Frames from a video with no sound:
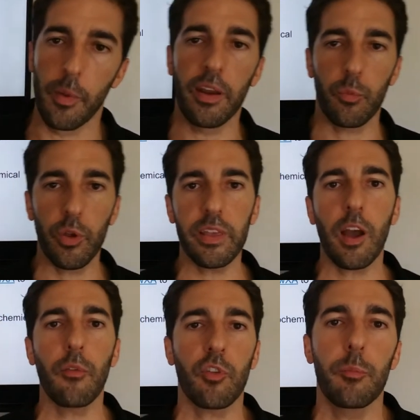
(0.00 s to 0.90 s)
And it really
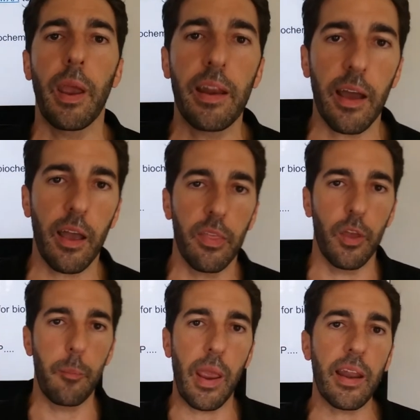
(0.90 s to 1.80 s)
comes from beta
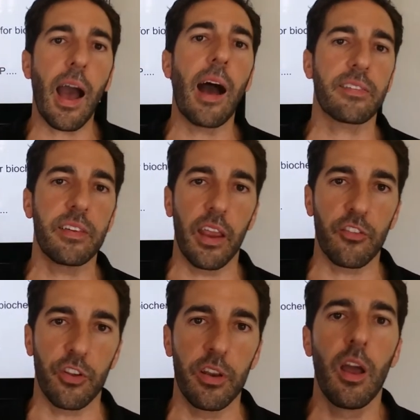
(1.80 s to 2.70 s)

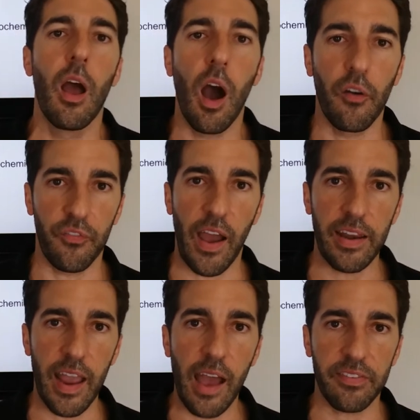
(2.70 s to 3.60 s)
oxidation of
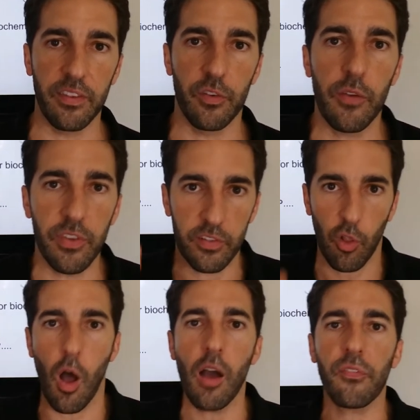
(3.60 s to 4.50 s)
fatty acids. You have these
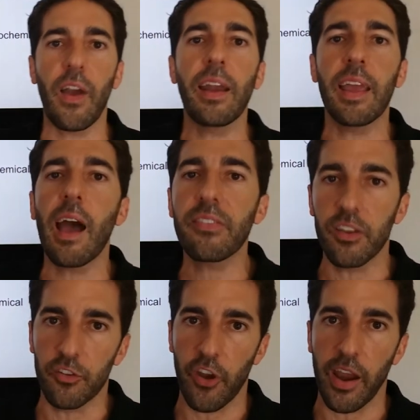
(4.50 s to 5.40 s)
long fatty
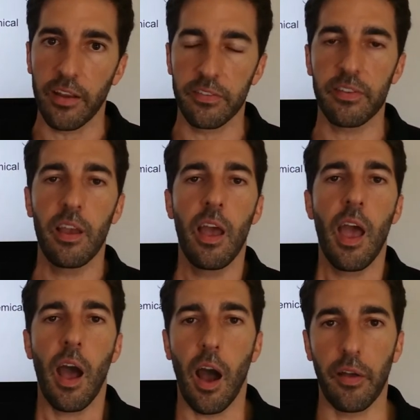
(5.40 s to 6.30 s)
acid chains,
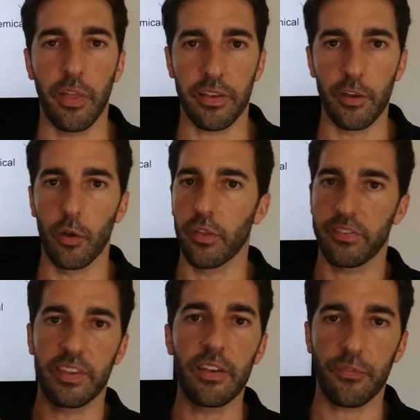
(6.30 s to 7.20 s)
like, you know, the
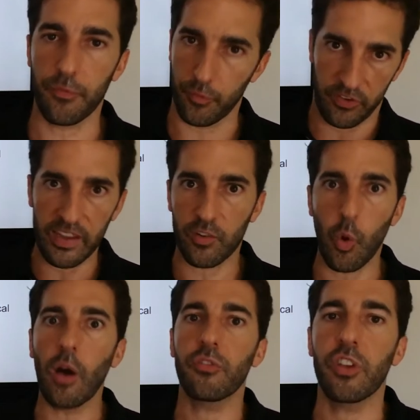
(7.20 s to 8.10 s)

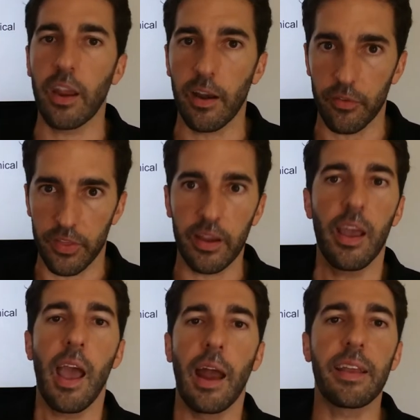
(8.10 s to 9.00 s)
C12 chain,
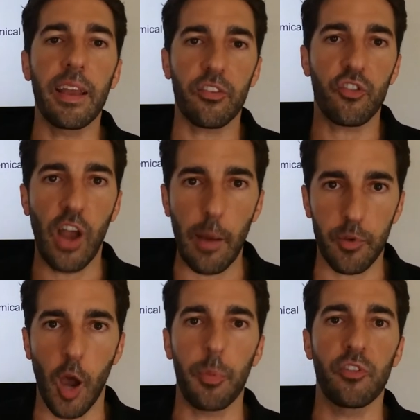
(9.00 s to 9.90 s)
everything, and it gets chopped up.